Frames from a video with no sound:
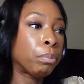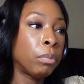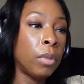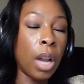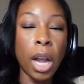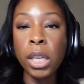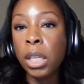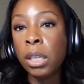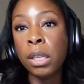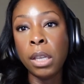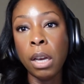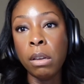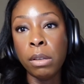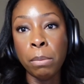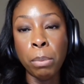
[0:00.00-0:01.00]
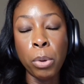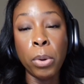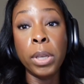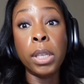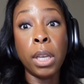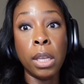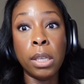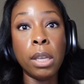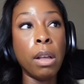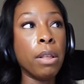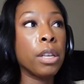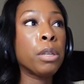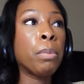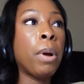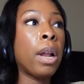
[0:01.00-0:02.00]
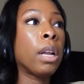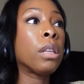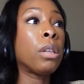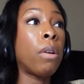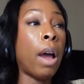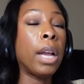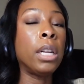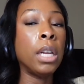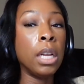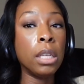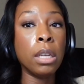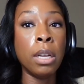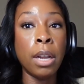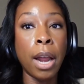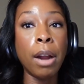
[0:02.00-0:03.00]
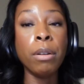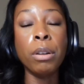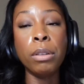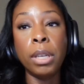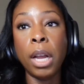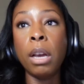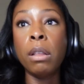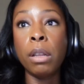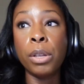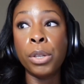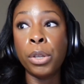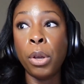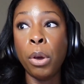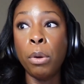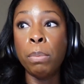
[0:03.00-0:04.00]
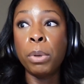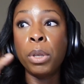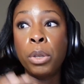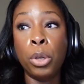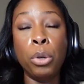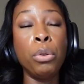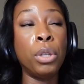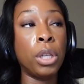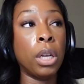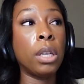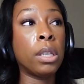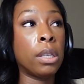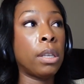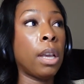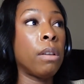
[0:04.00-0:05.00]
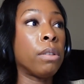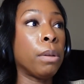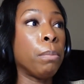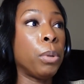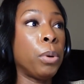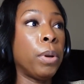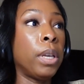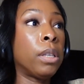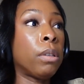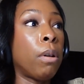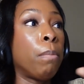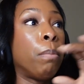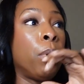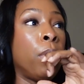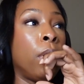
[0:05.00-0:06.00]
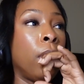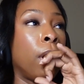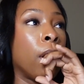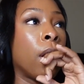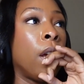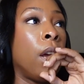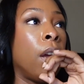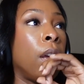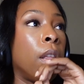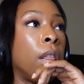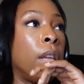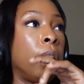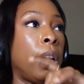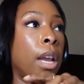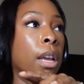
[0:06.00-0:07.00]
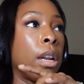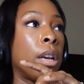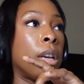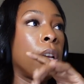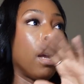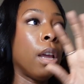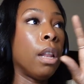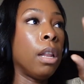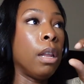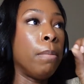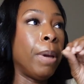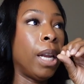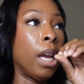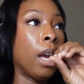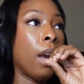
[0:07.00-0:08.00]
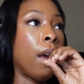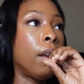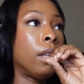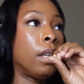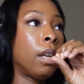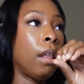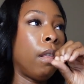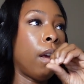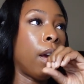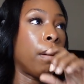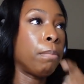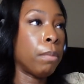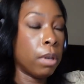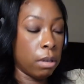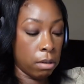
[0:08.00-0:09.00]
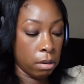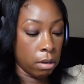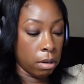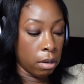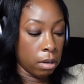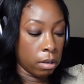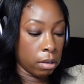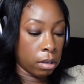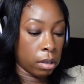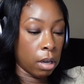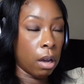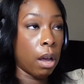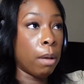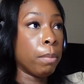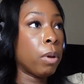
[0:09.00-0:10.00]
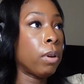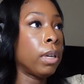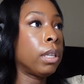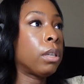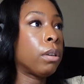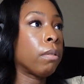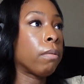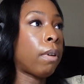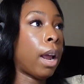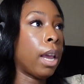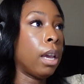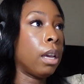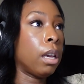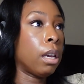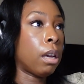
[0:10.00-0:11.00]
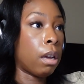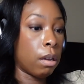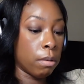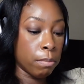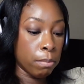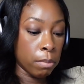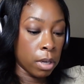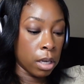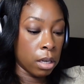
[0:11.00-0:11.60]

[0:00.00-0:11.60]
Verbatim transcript: not just sales employees can sell this product. So I need to narrow down the scope to just sales employees. So I'm pulling the data and limiting it to them. So I'm going to write um,